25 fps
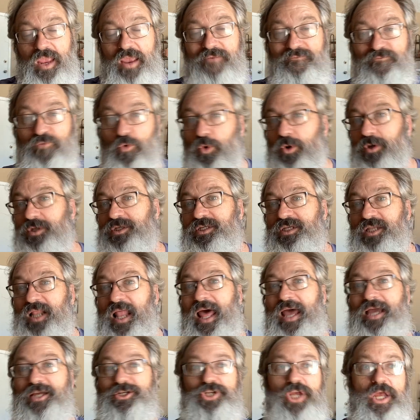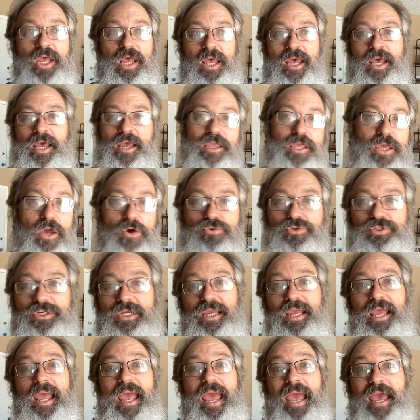forward slash
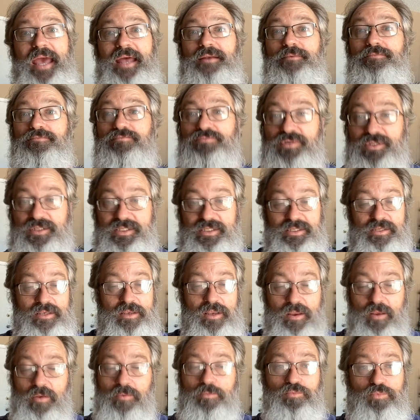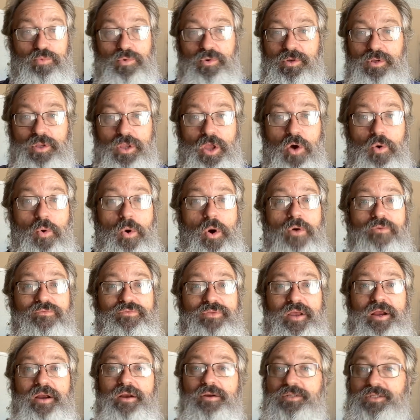coaching and uh, go over
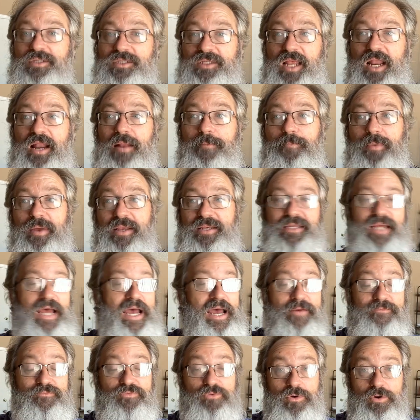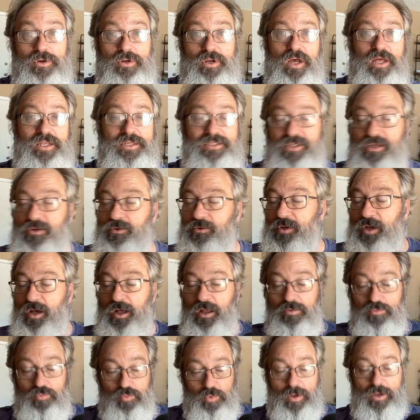there, set up a time for a consult
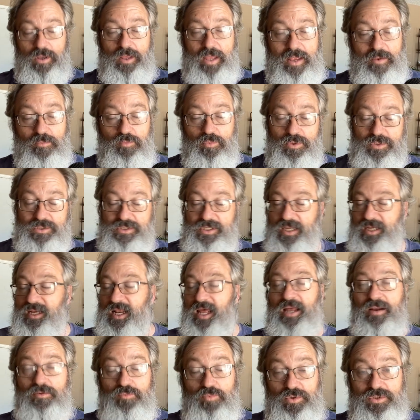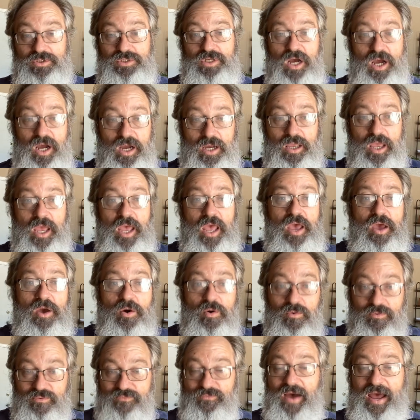call, and we'll sit down, we'll talk,
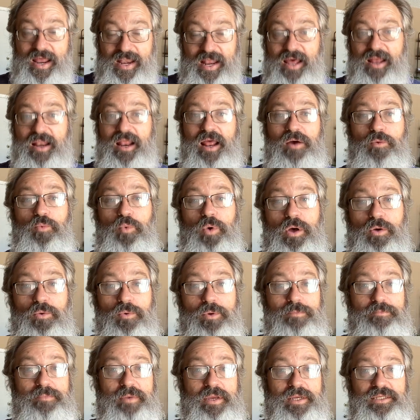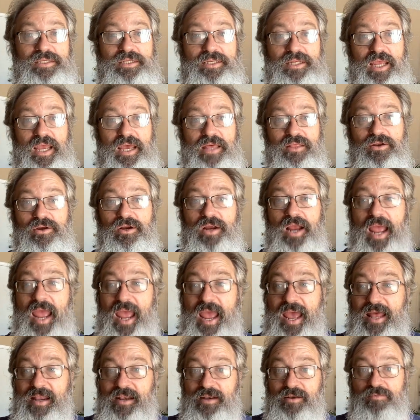find out how well we mix together,
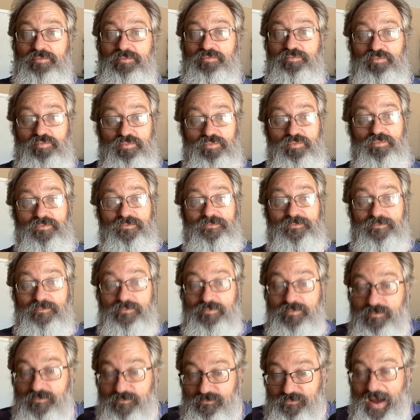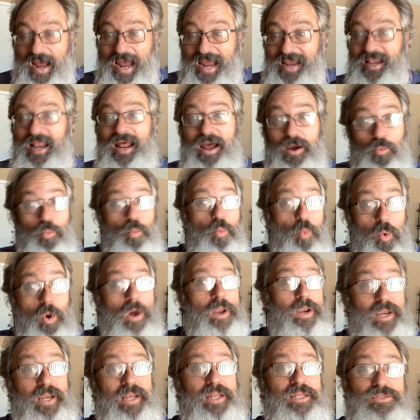and find out
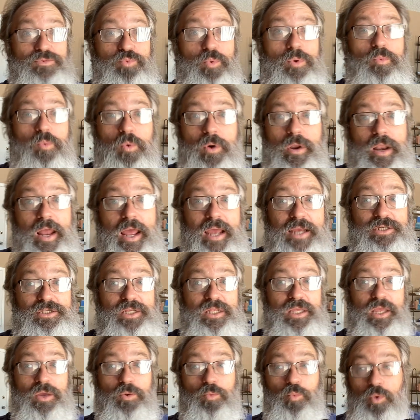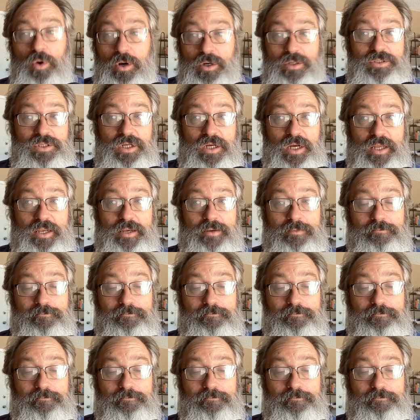what it is we want to actually get worked on.